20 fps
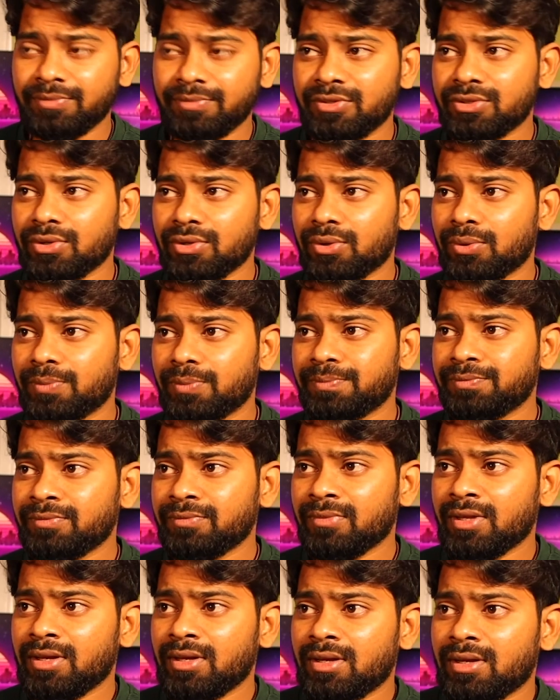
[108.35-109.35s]
So
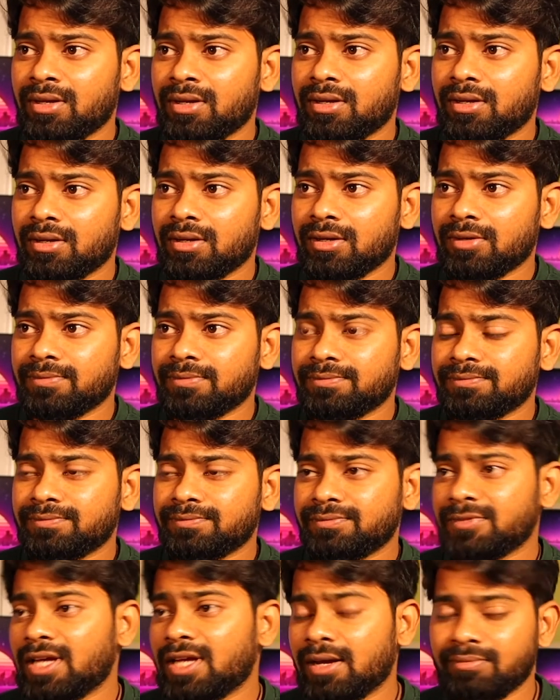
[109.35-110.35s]

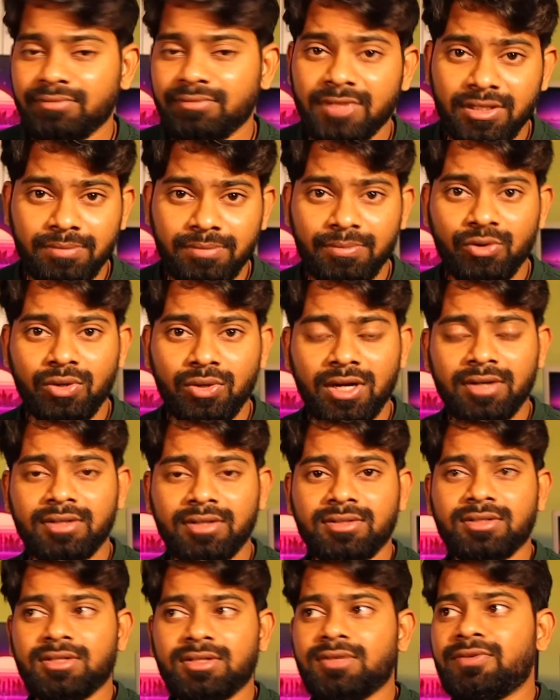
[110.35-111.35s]
yeah, this blue card
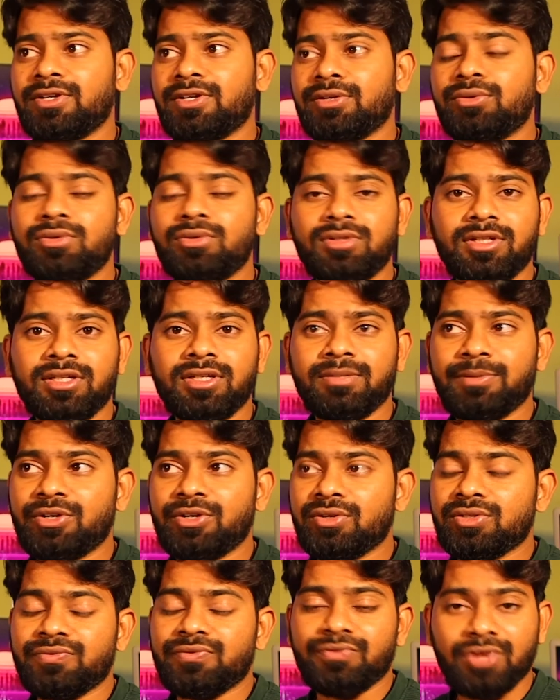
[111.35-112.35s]
is a very good thing,
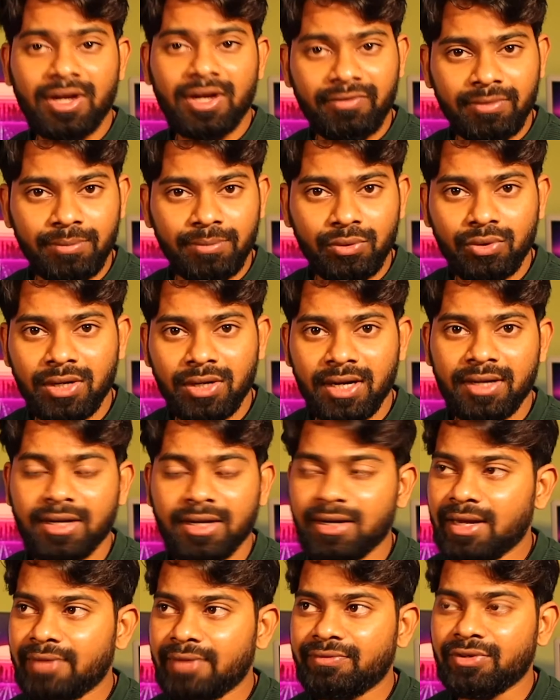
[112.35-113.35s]
because if you have a blue card
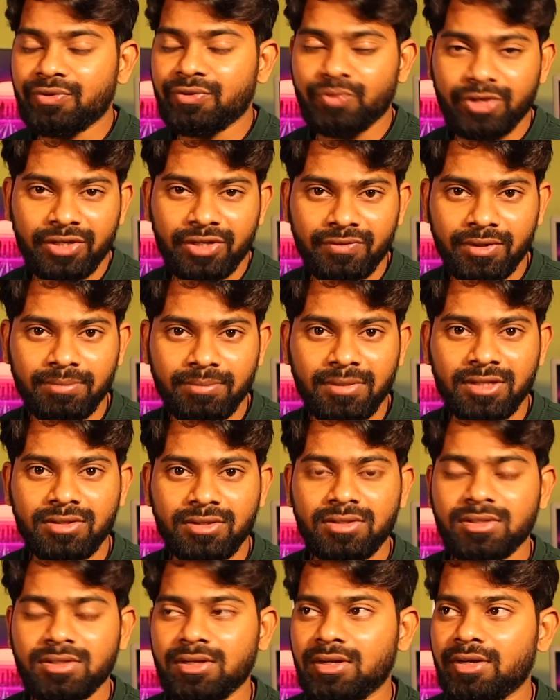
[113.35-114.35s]
and after 21
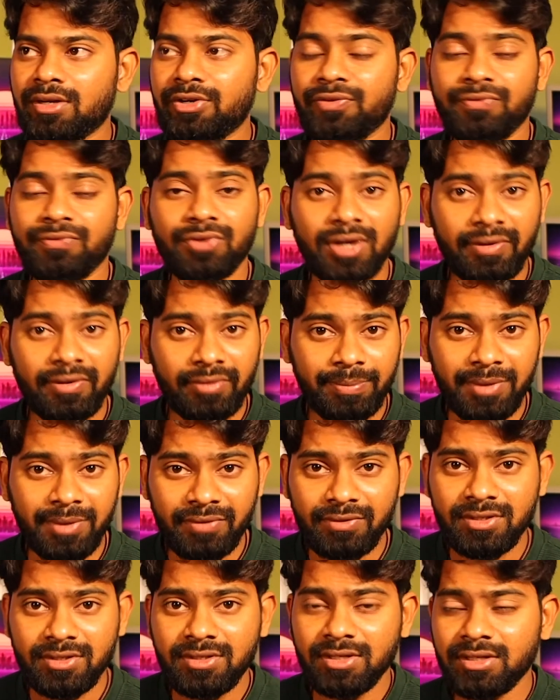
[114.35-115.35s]
months and if you have a
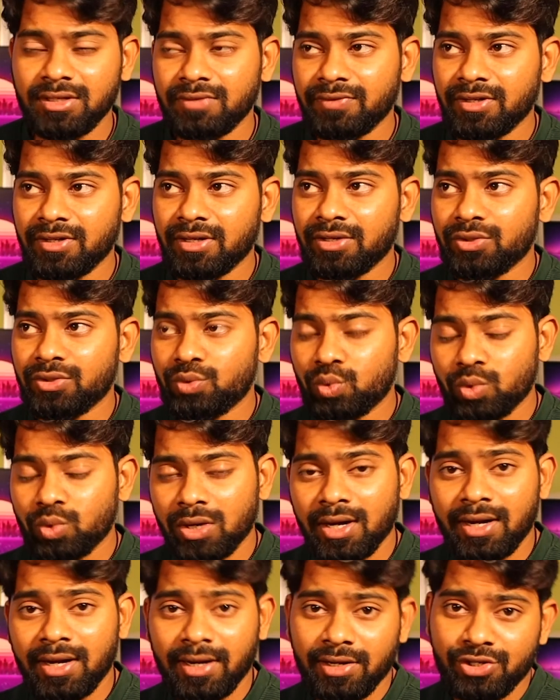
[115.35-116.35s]
B1 certificate, you
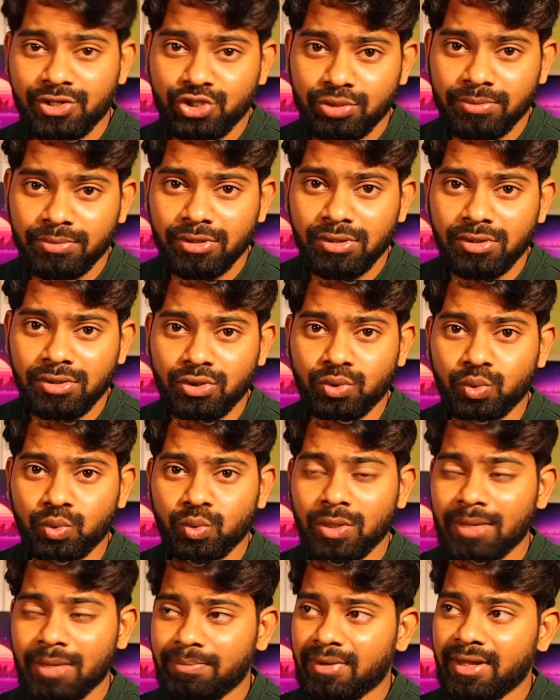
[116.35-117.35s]
are eligible to
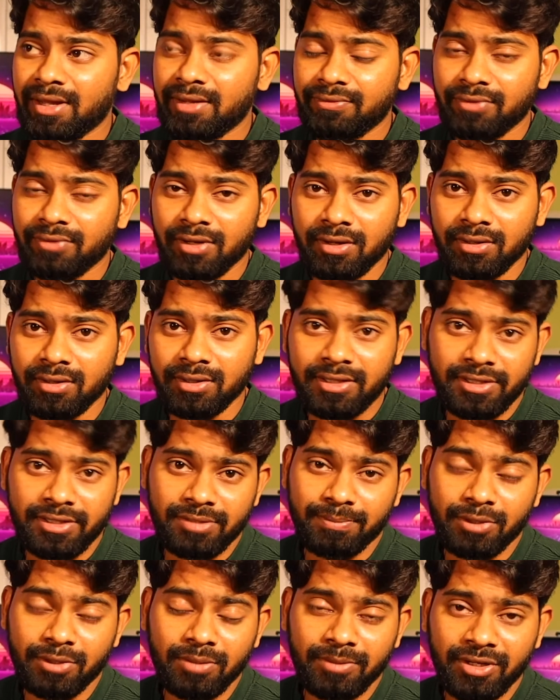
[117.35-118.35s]
apply for this
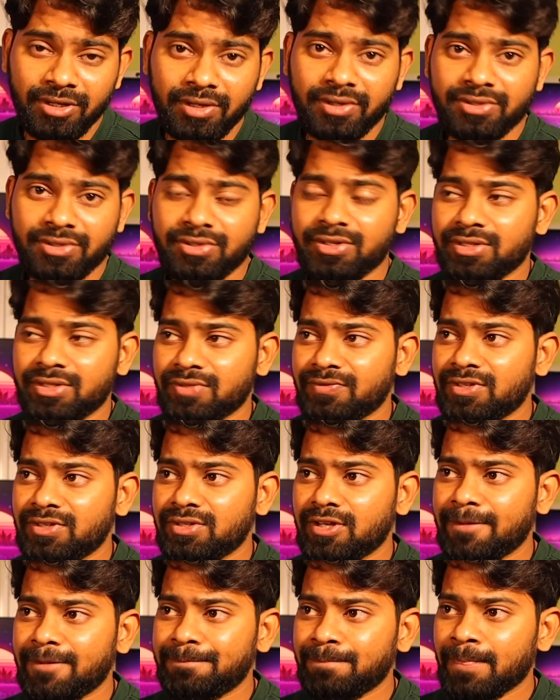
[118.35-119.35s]
permanent residence
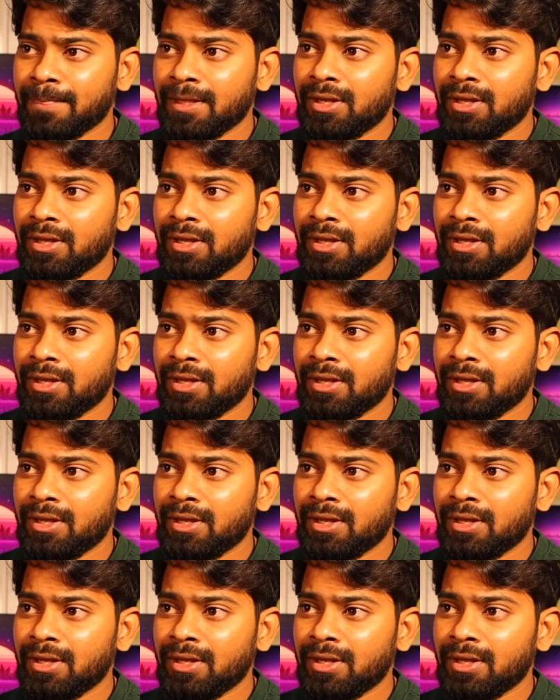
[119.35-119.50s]
visa,